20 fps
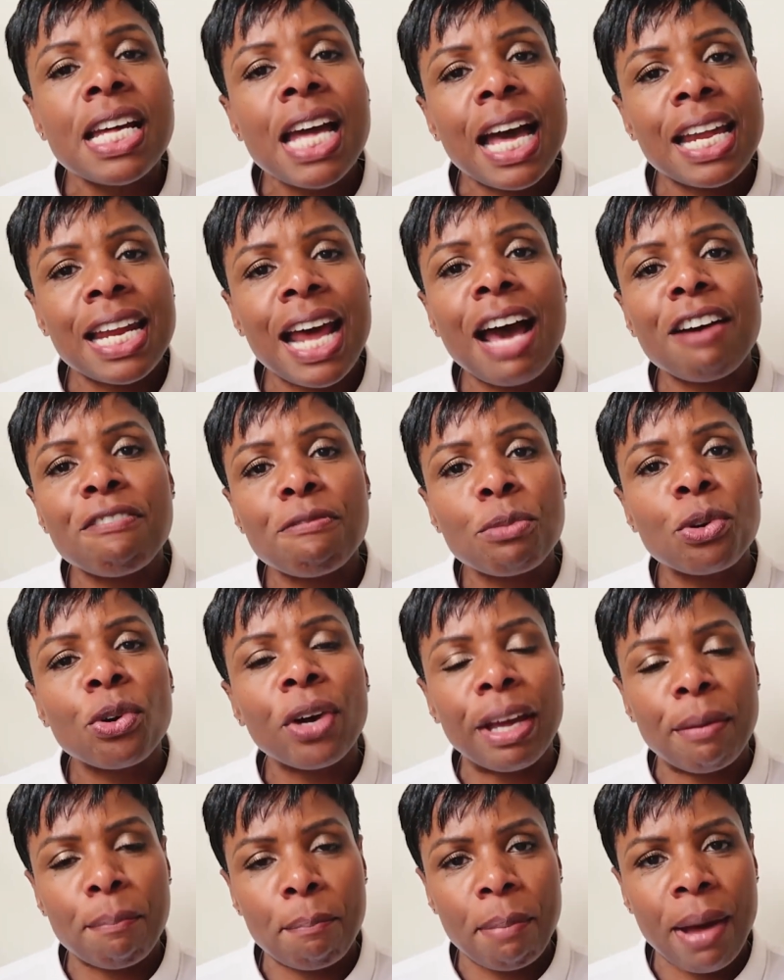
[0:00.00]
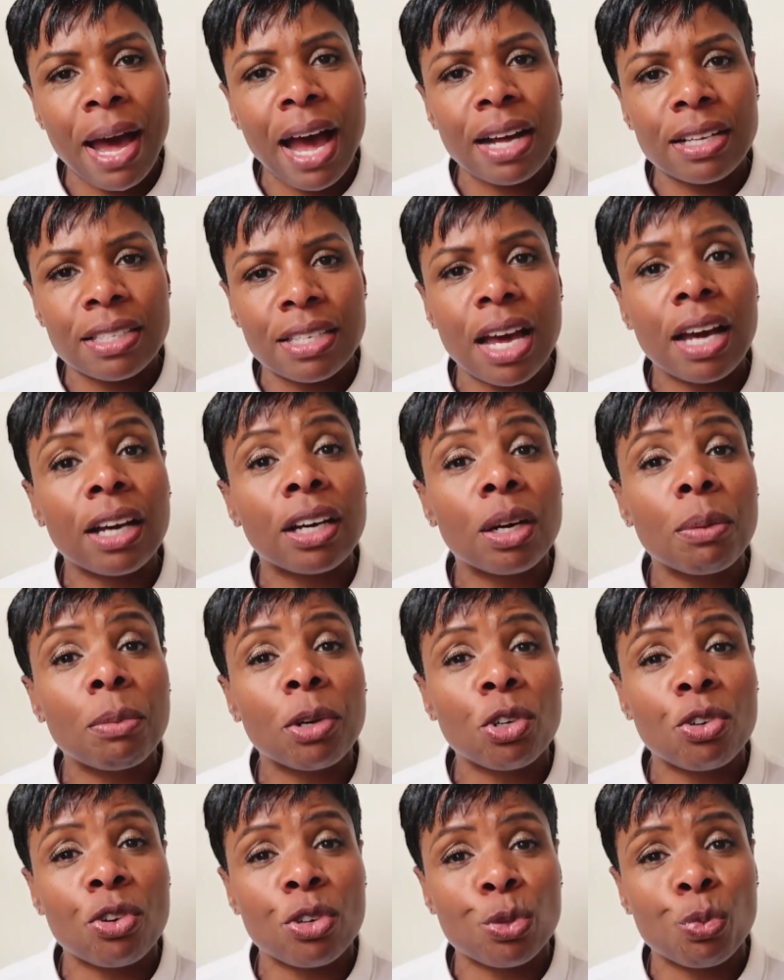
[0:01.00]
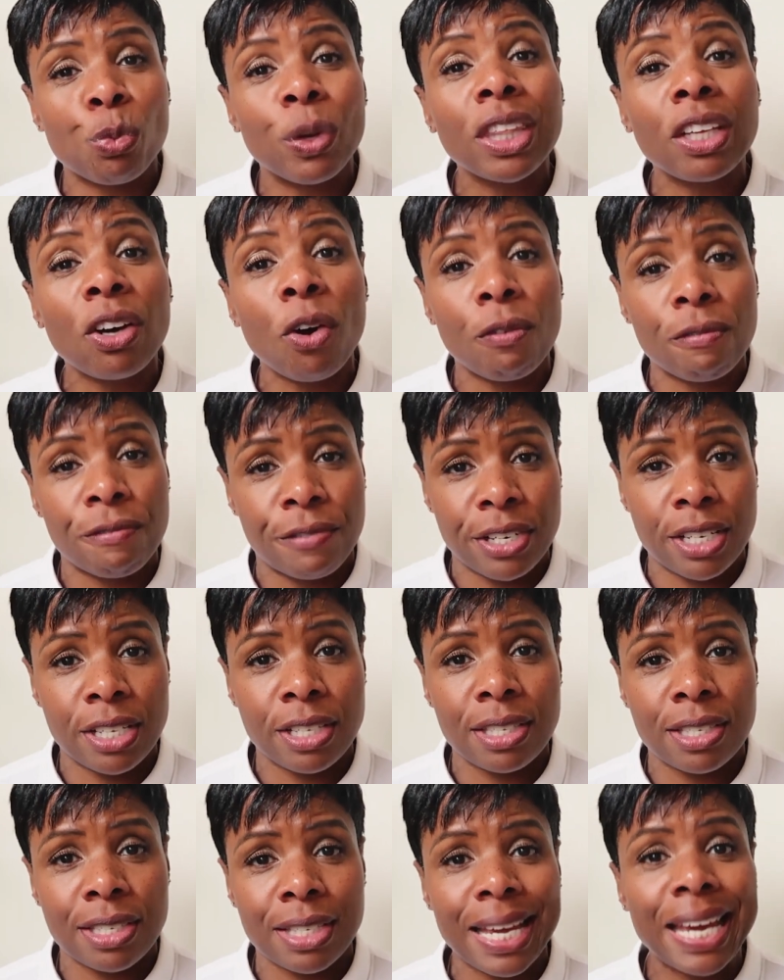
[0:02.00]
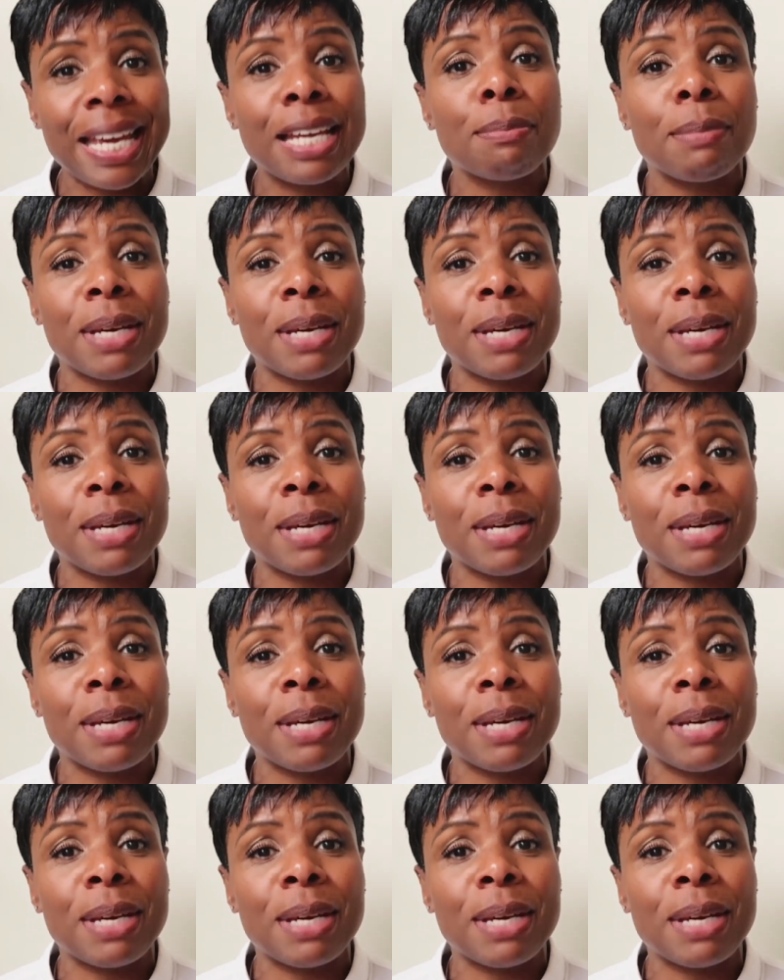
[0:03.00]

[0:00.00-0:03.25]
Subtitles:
and have more impact and come across with confidence in